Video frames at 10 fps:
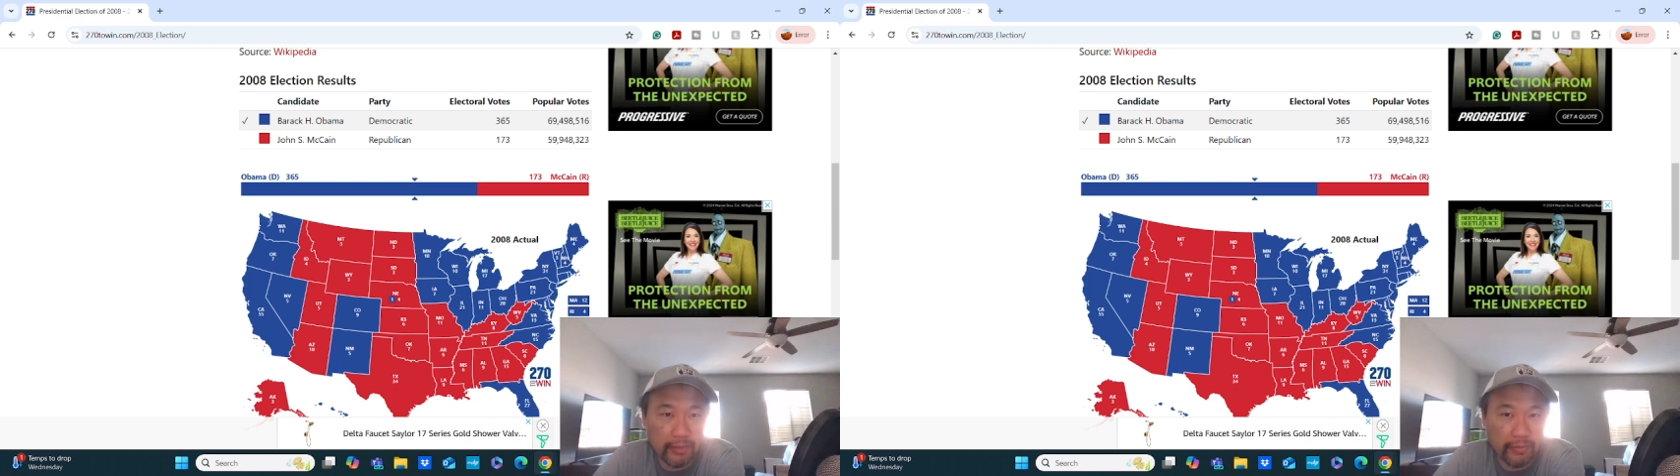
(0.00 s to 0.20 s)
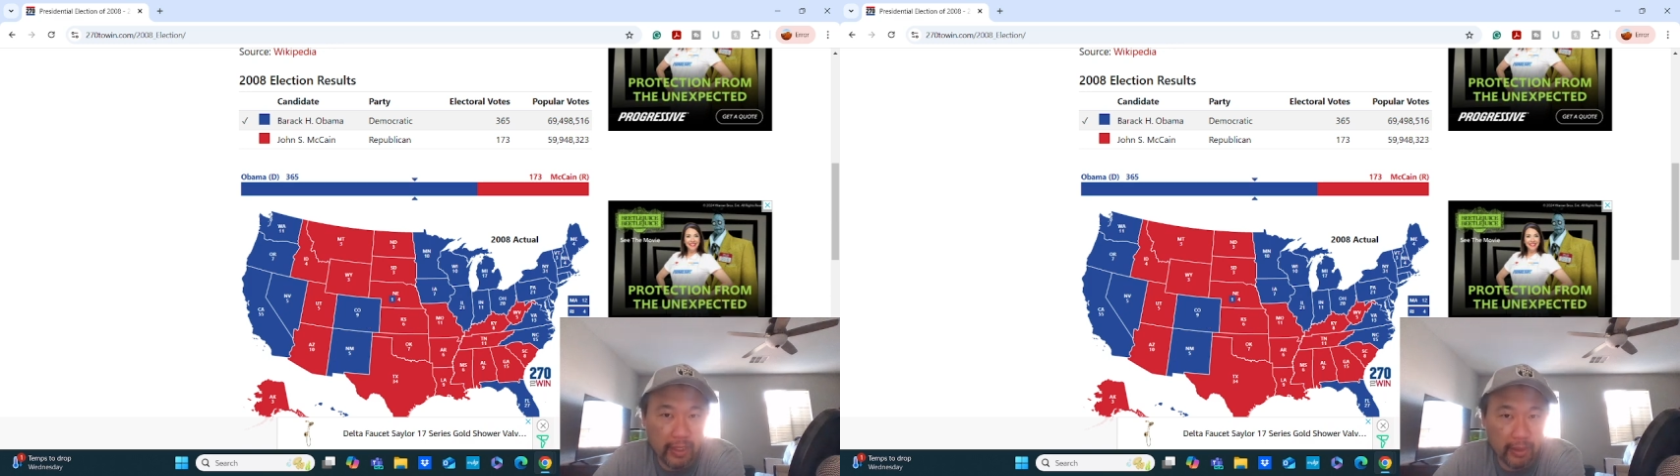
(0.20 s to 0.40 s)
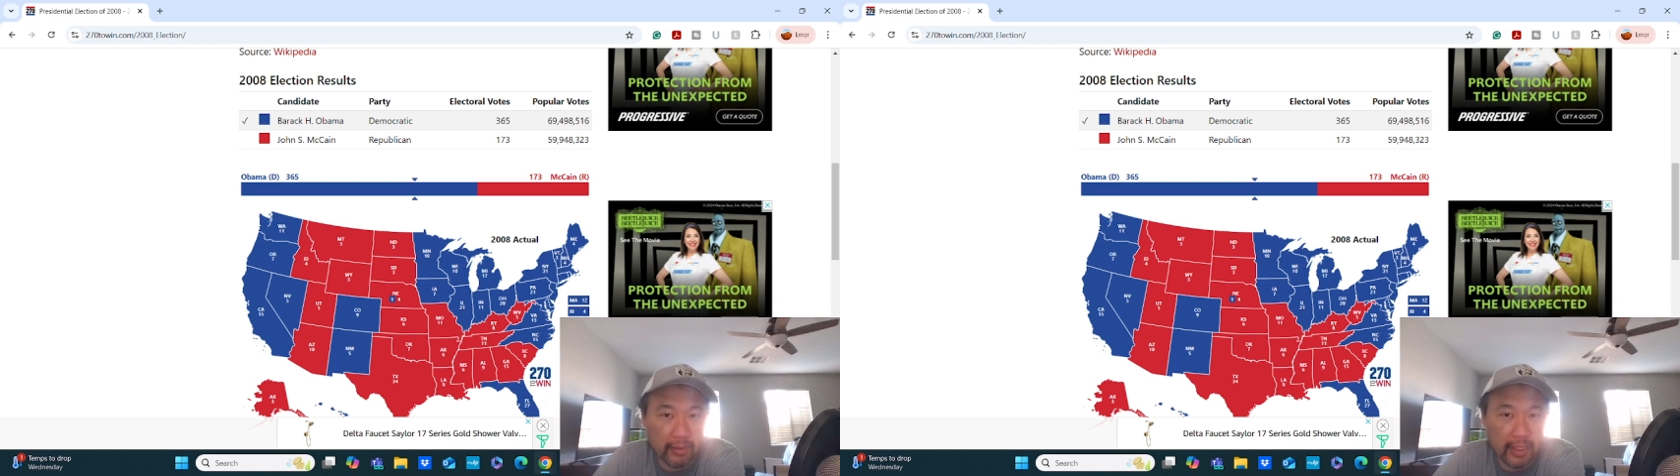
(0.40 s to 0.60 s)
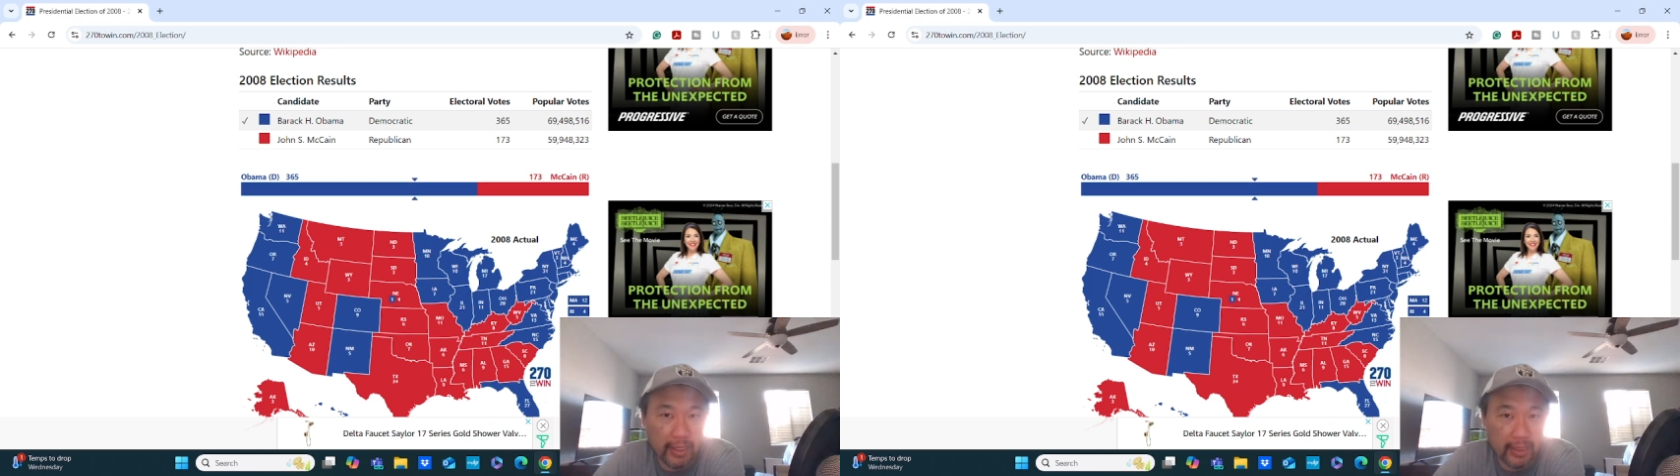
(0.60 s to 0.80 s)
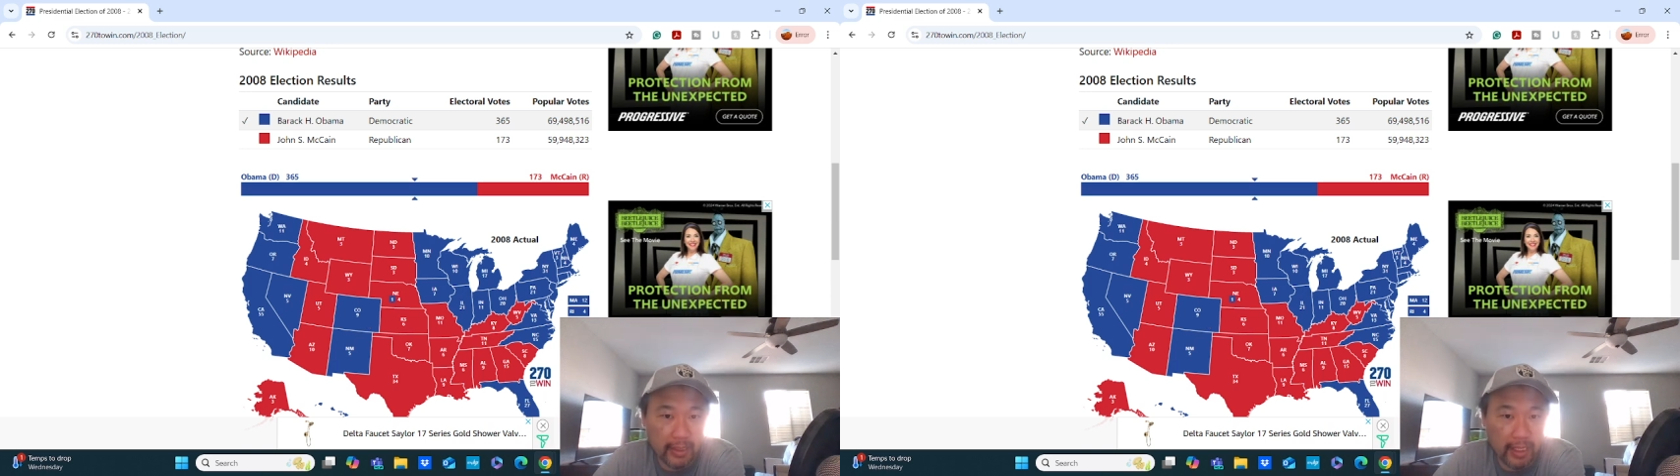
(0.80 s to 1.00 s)
felt
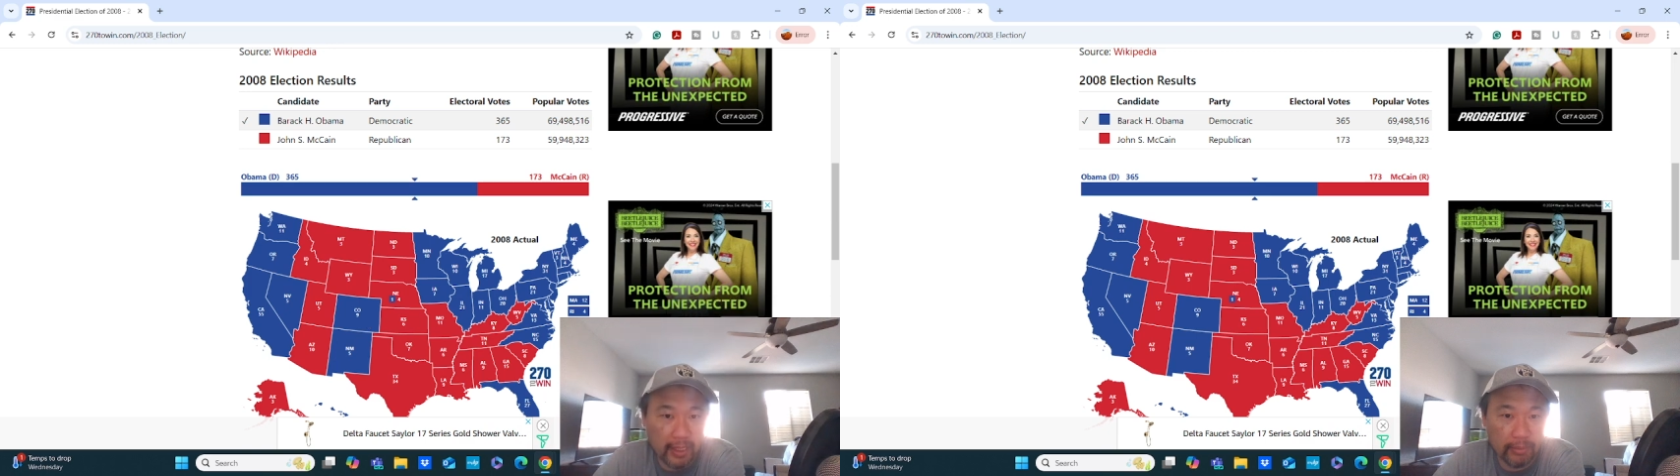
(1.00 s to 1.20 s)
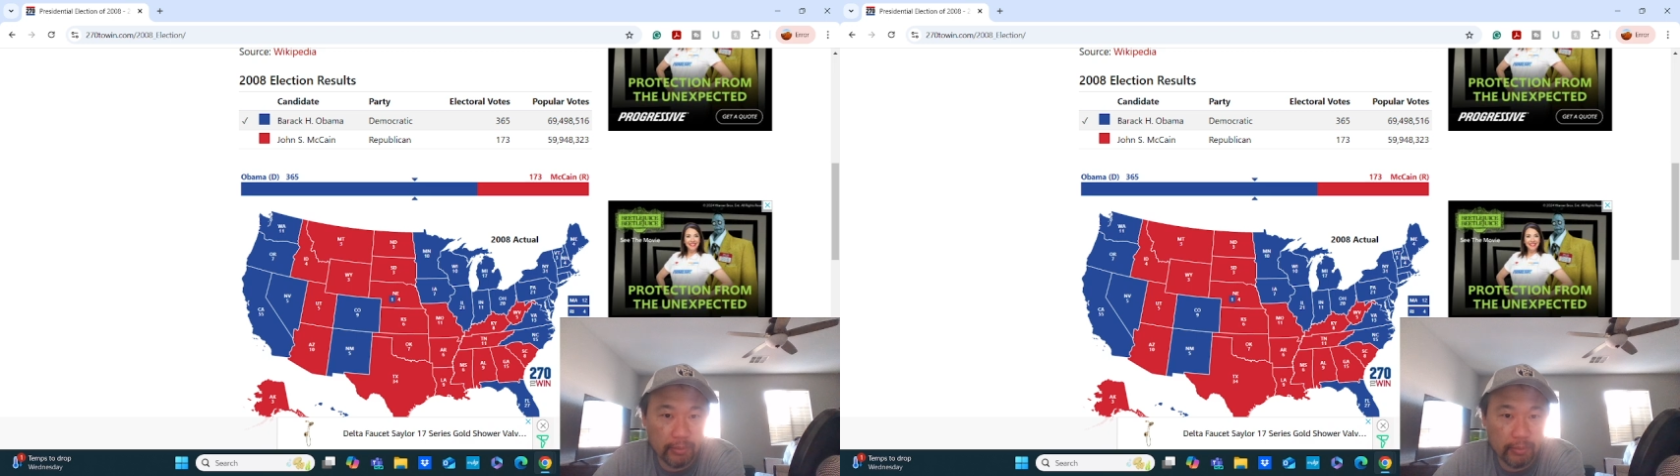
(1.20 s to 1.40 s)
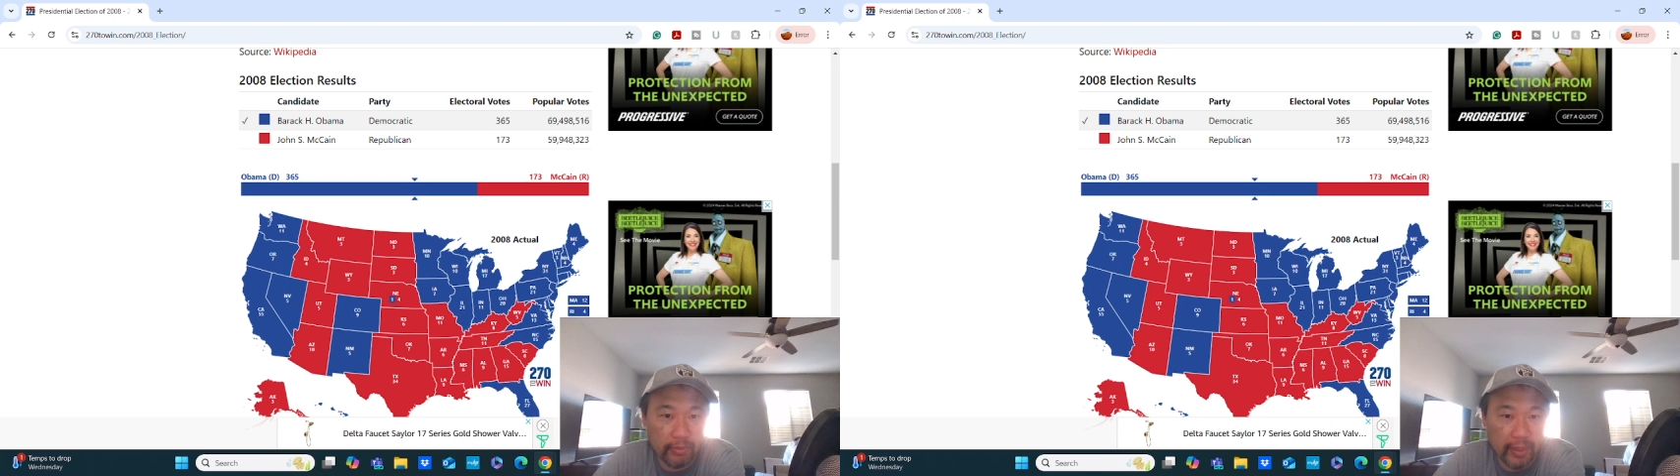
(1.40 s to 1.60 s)
at the time